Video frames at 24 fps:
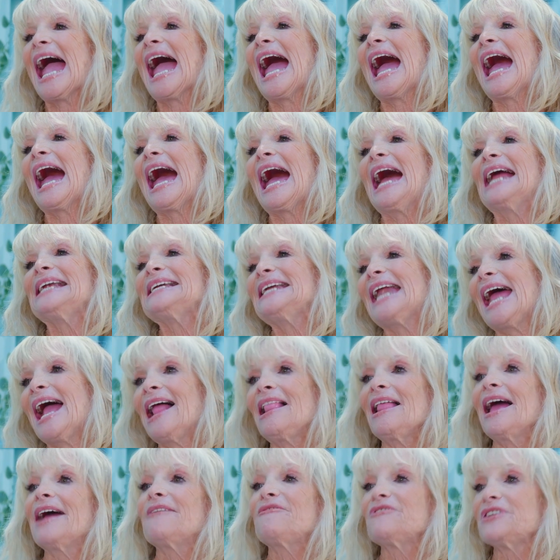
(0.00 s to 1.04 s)
And
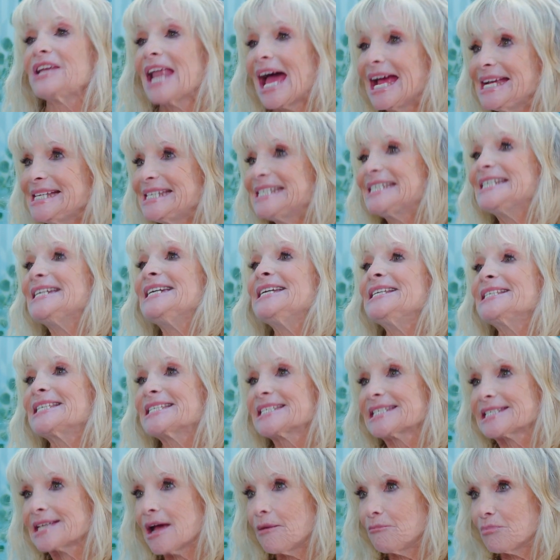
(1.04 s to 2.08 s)
now I have 19
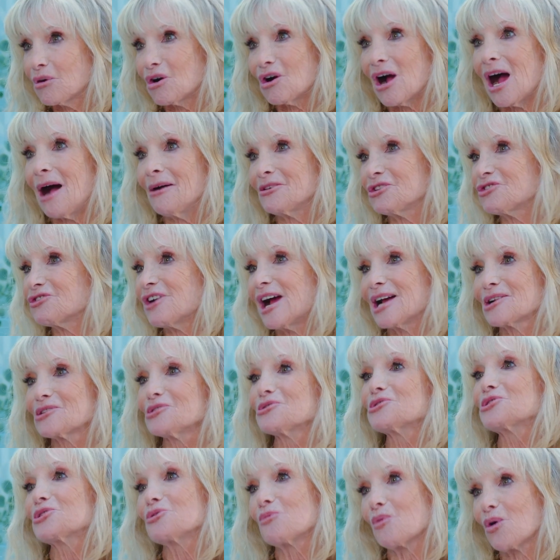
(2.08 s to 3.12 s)

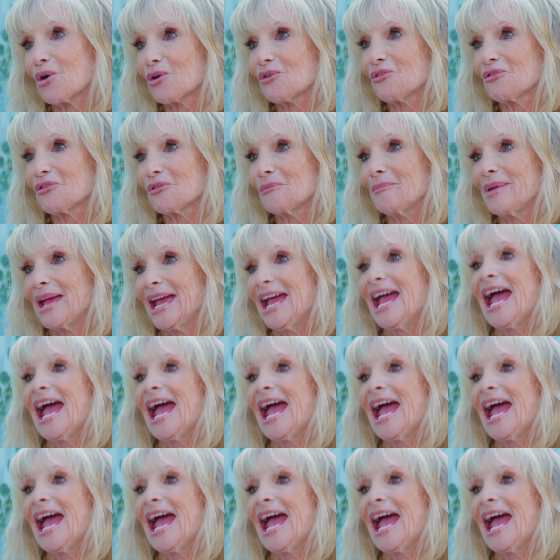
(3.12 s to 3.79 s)
subcontractors who work for me.